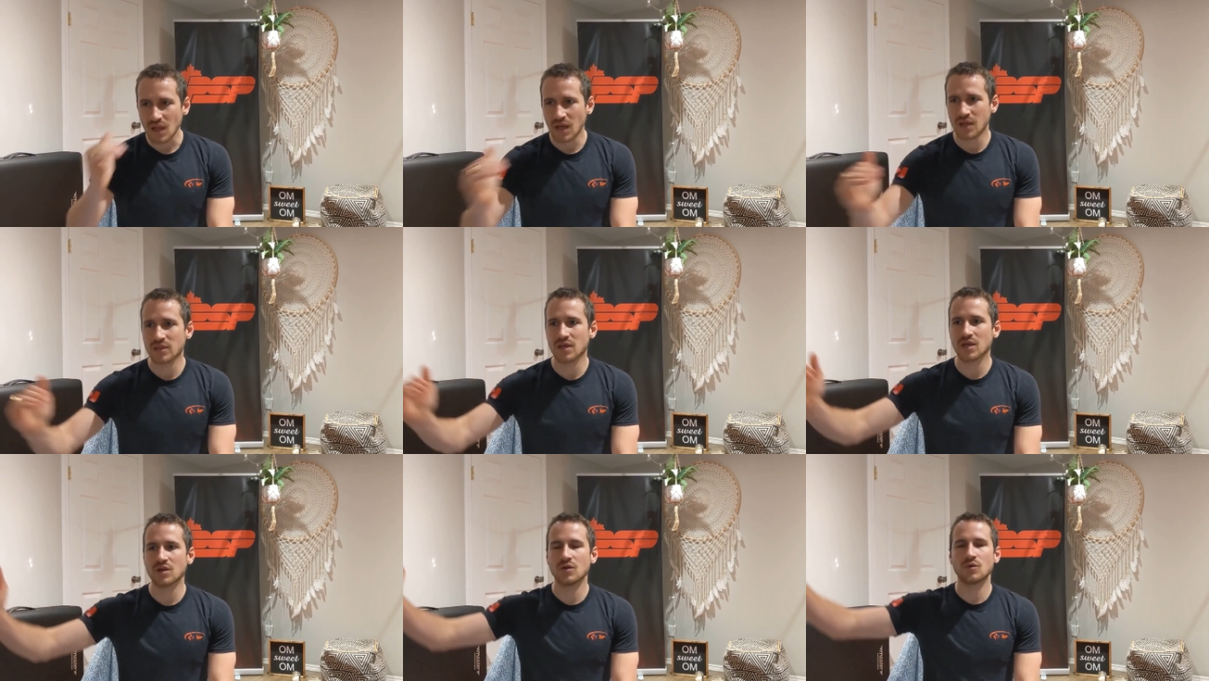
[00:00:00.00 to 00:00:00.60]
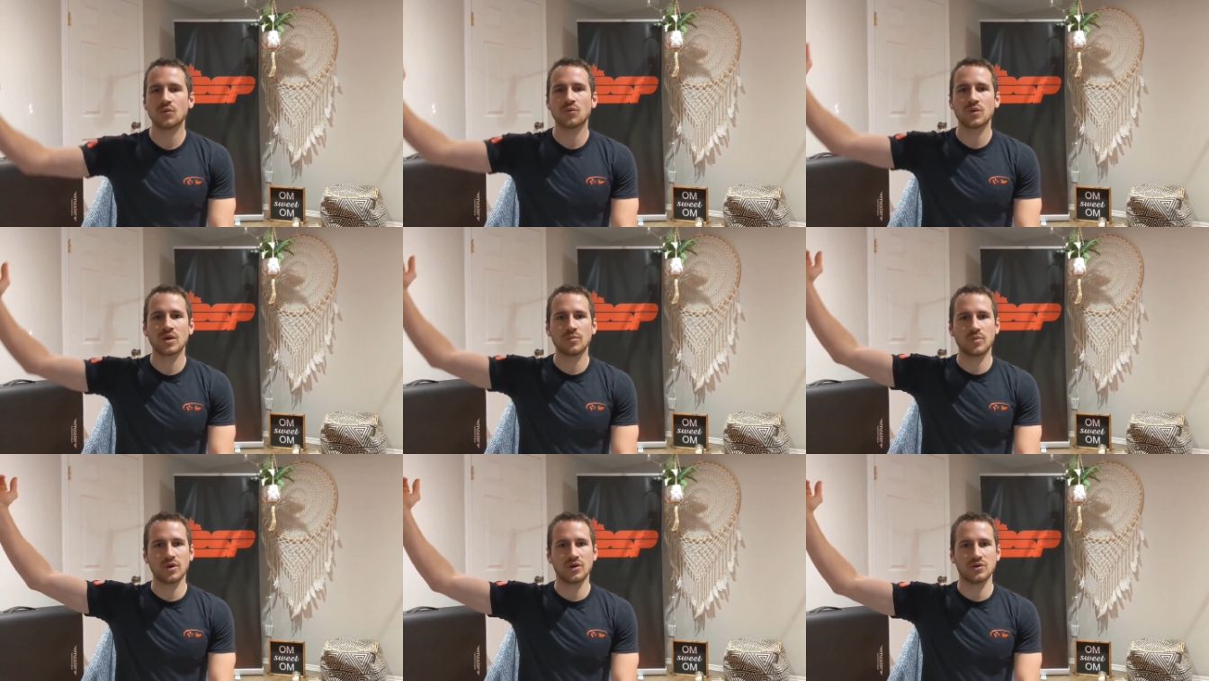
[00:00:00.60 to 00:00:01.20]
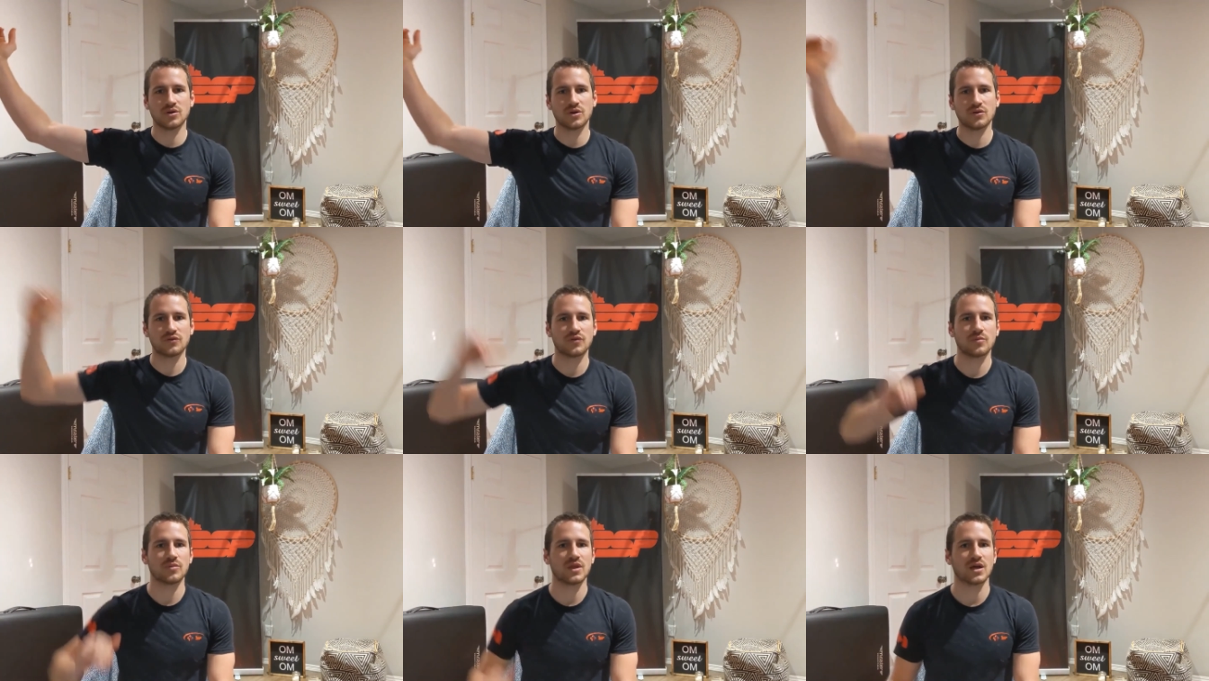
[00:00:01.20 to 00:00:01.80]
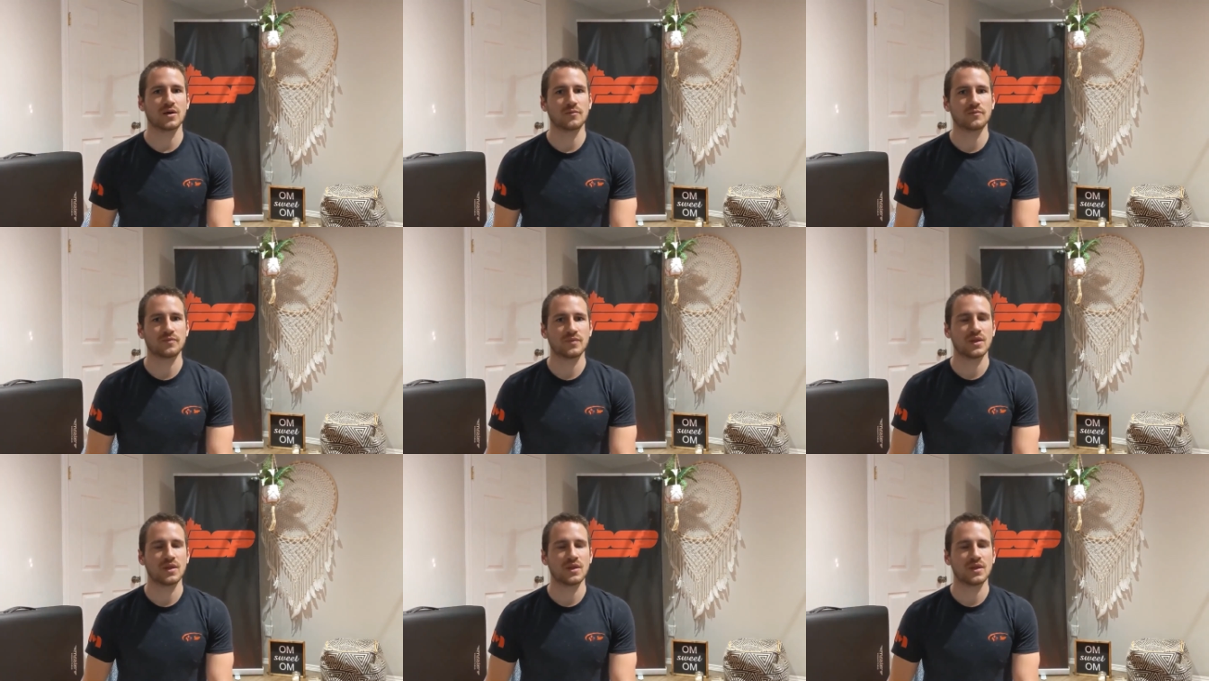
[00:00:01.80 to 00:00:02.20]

and then rebuild from there.